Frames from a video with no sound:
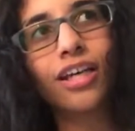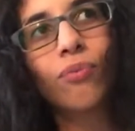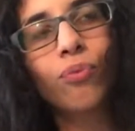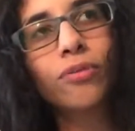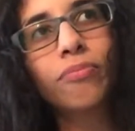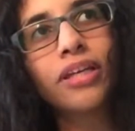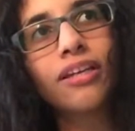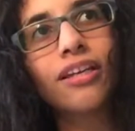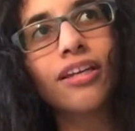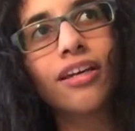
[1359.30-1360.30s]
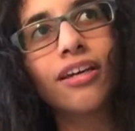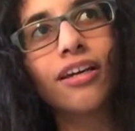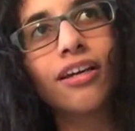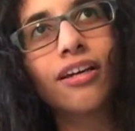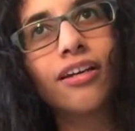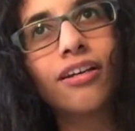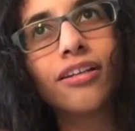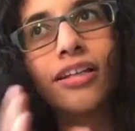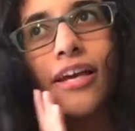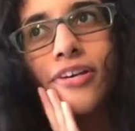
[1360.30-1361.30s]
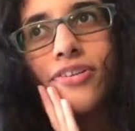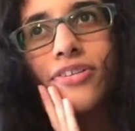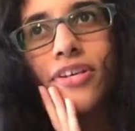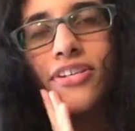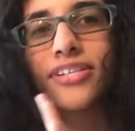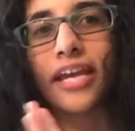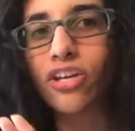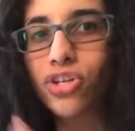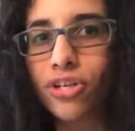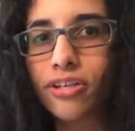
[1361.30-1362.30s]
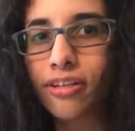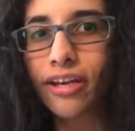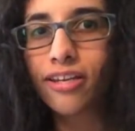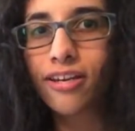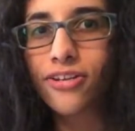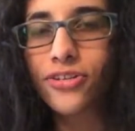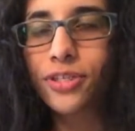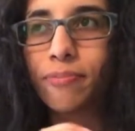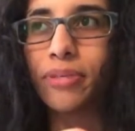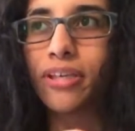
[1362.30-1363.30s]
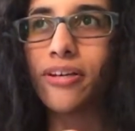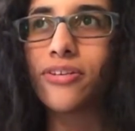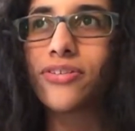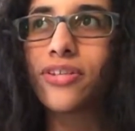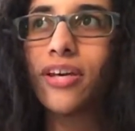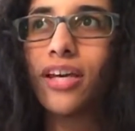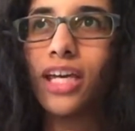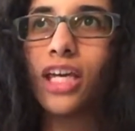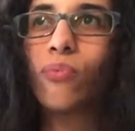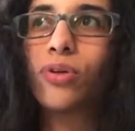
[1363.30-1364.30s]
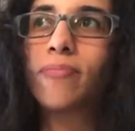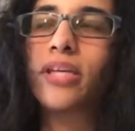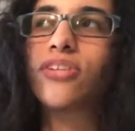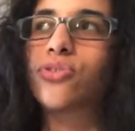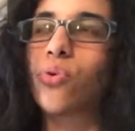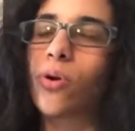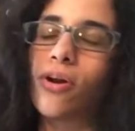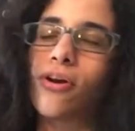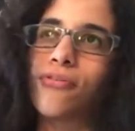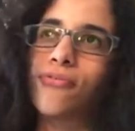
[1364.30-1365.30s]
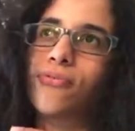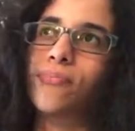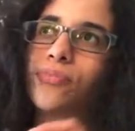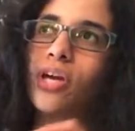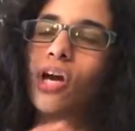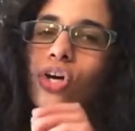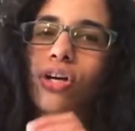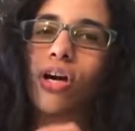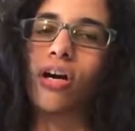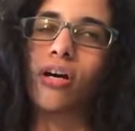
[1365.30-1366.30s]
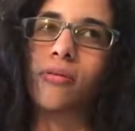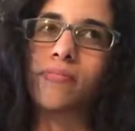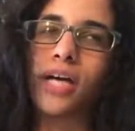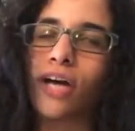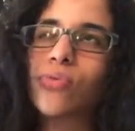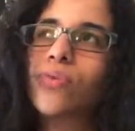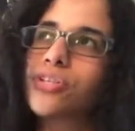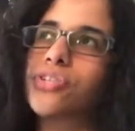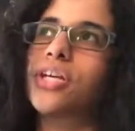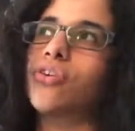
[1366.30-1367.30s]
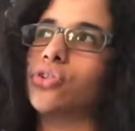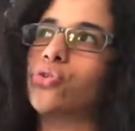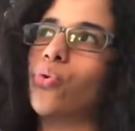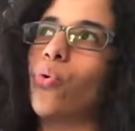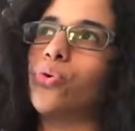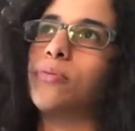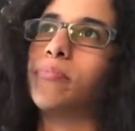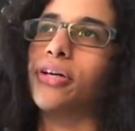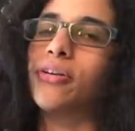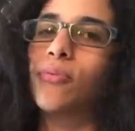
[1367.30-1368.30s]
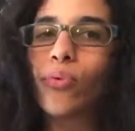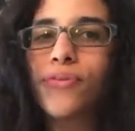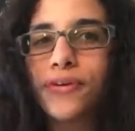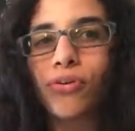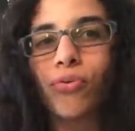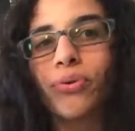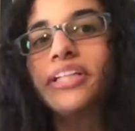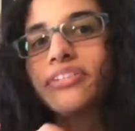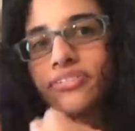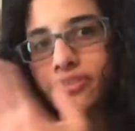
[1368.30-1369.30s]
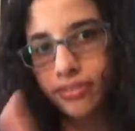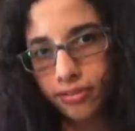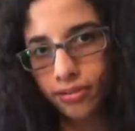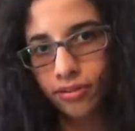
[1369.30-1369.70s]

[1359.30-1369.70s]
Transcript: it would be less sanctioned, I guess, because it would be sort of, I don't want to say controlled, but within reason.